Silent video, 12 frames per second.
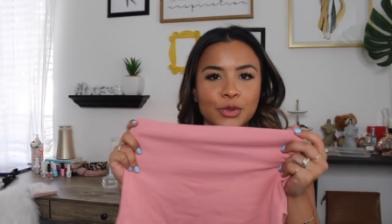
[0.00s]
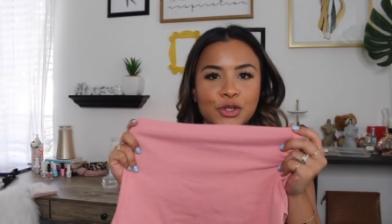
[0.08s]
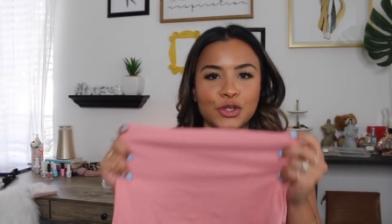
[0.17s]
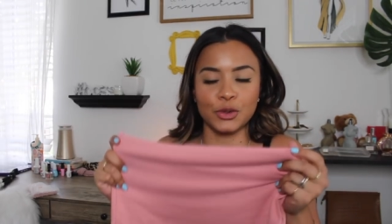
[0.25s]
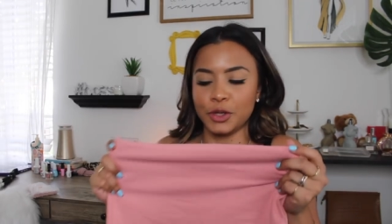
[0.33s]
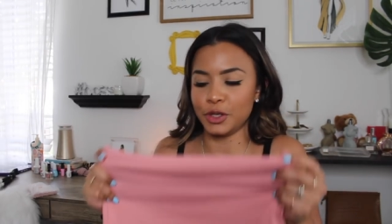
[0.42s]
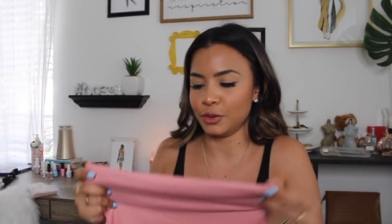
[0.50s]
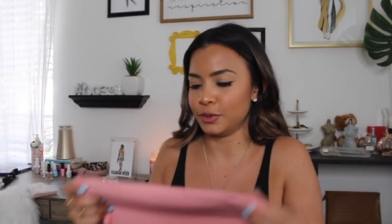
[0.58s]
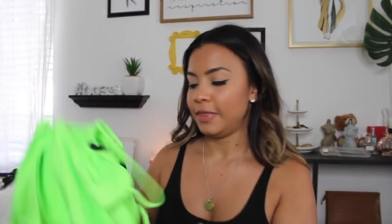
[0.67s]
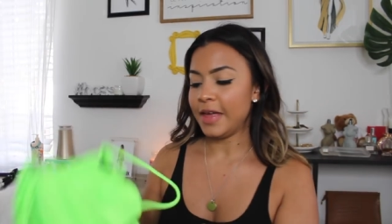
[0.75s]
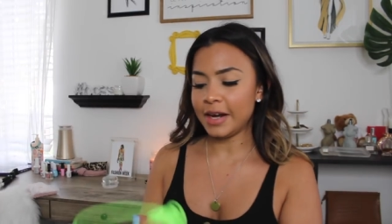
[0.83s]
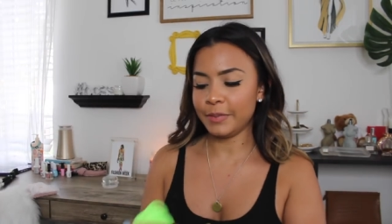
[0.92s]
It was so
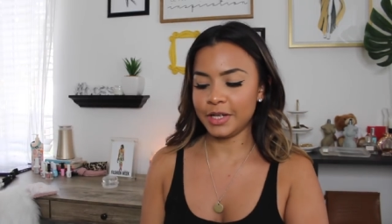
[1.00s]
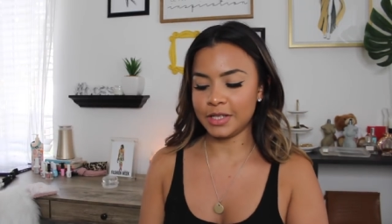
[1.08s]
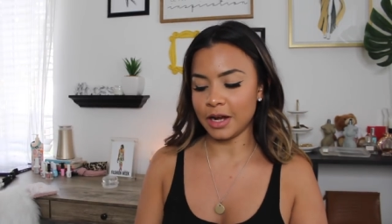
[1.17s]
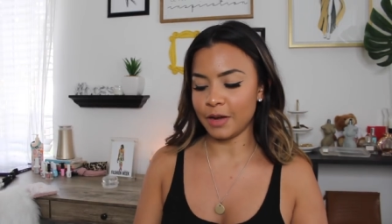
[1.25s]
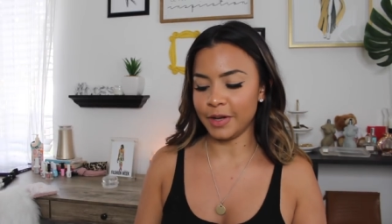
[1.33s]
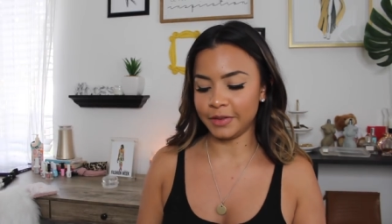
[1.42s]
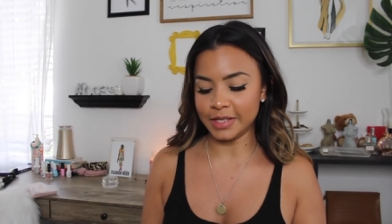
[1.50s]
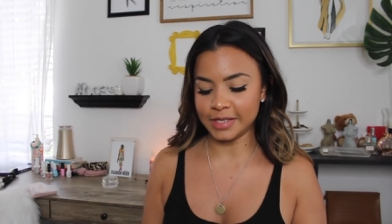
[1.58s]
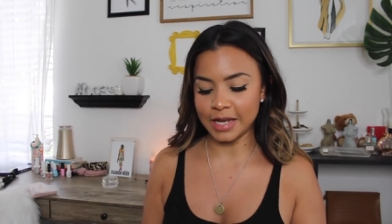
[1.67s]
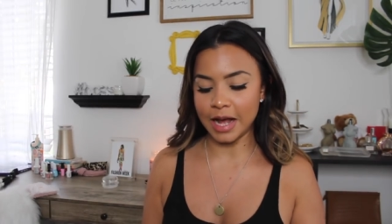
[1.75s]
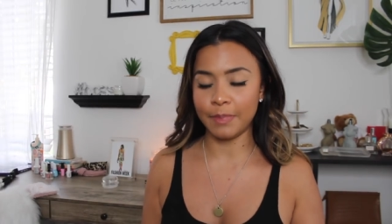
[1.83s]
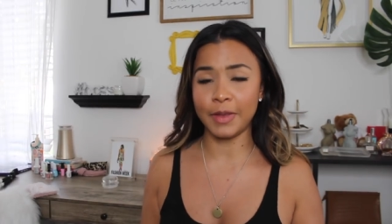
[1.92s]
cute. Then I'm gonna talk about
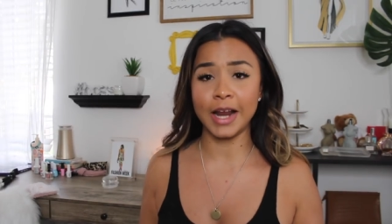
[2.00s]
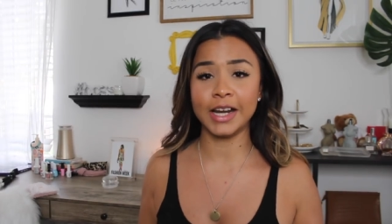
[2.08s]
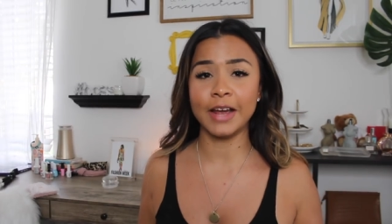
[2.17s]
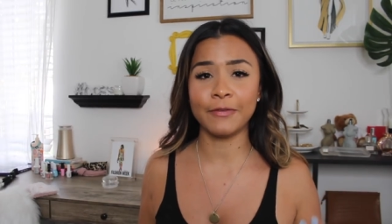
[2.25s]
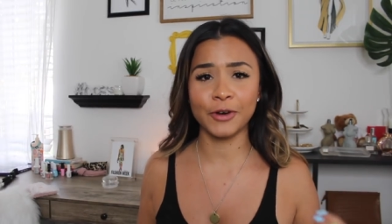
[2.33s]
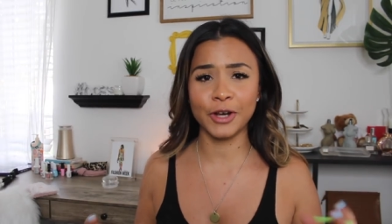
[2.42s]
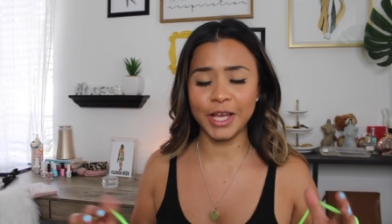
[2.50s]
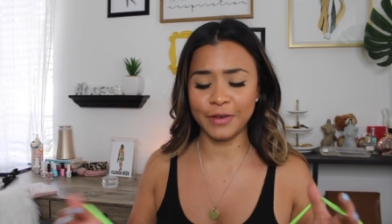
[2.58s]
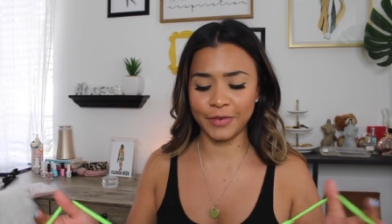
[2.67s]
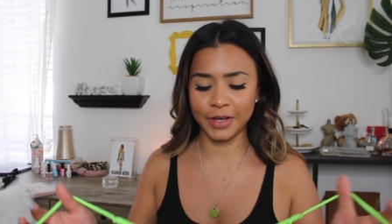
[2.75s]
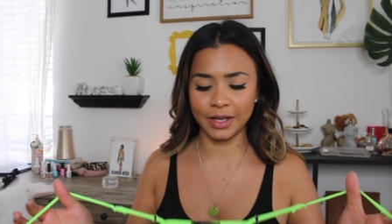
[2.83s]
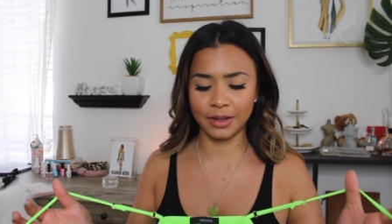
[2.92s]
this top that I never
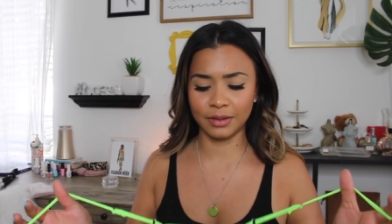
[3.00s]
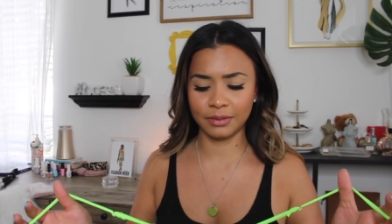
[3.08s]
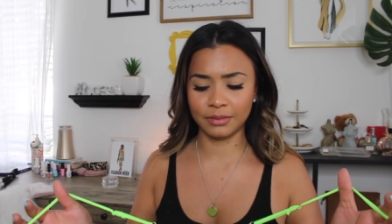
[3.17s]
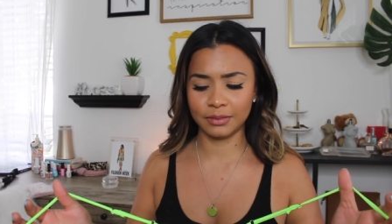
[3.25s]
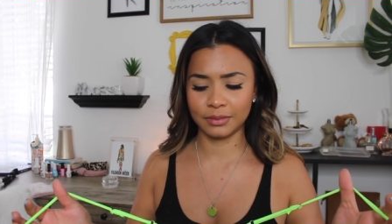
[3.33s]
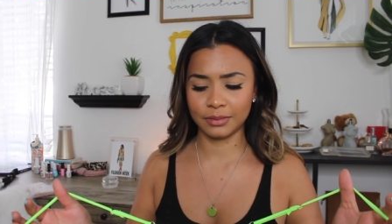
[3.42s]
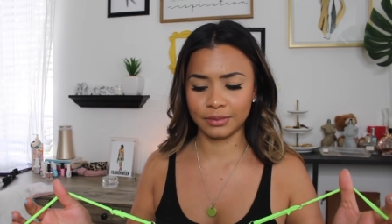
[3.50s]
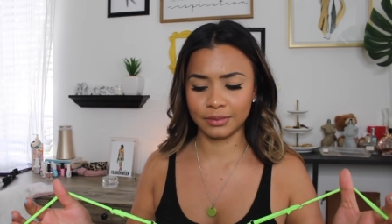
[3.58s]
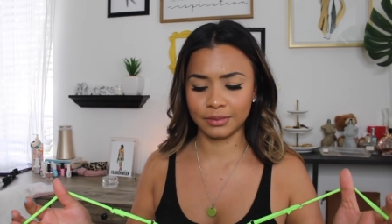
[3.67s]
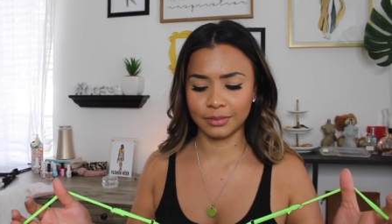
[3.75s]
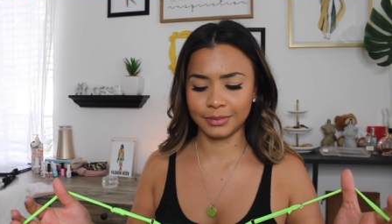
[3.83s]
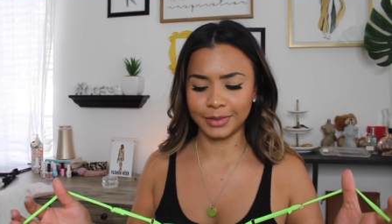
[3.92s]
even
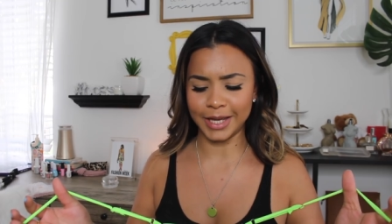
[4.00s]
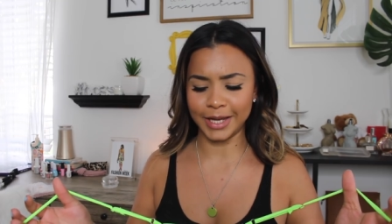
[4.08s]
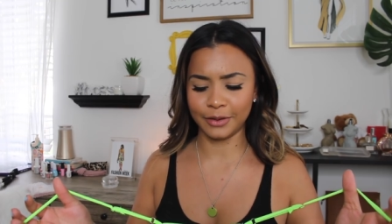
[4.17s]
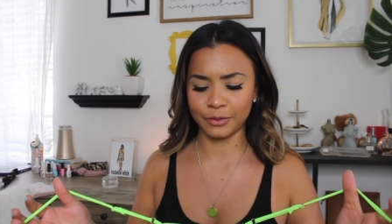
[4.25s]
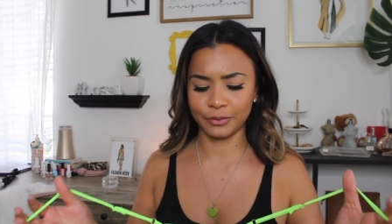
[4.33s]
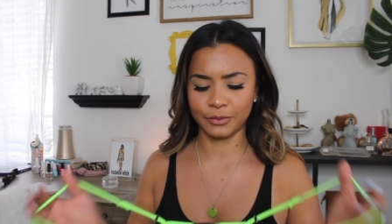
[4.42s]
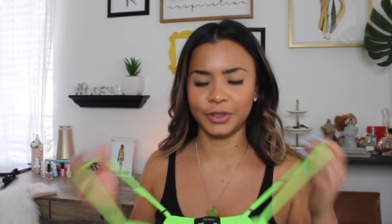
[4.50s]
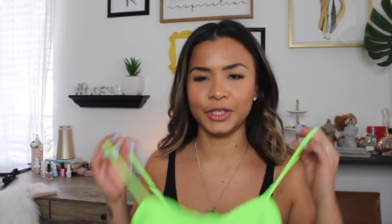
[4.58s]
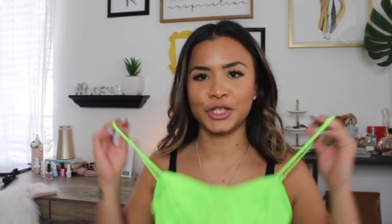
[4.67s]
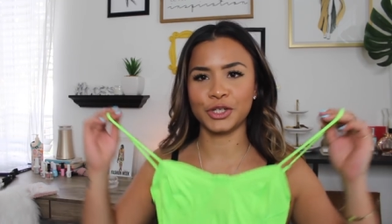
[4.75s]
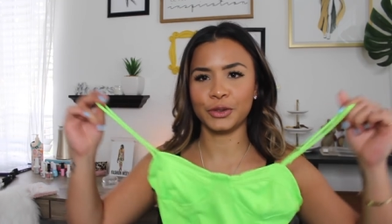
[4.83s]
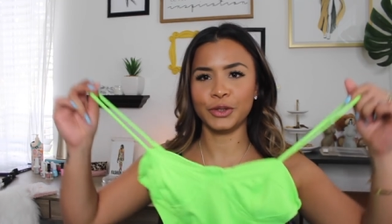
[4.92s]
like
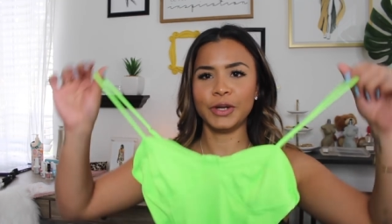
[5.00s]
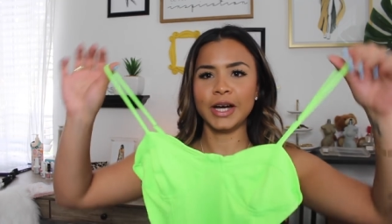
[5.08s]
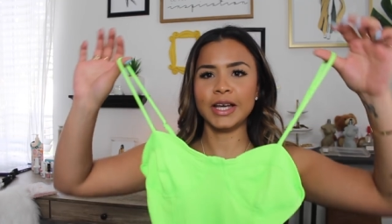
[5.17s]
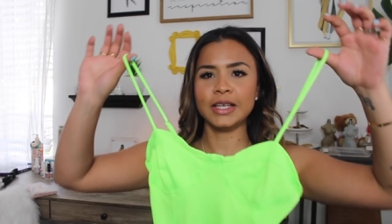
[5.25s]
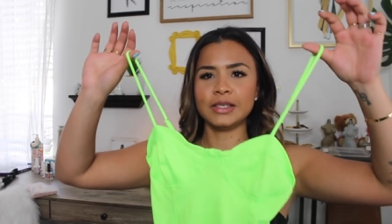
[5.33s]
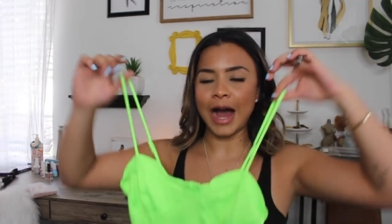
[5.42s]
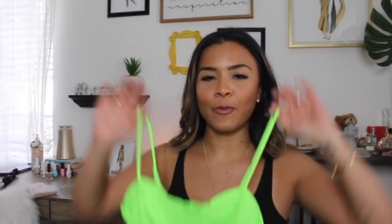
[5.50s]
really showed you guys.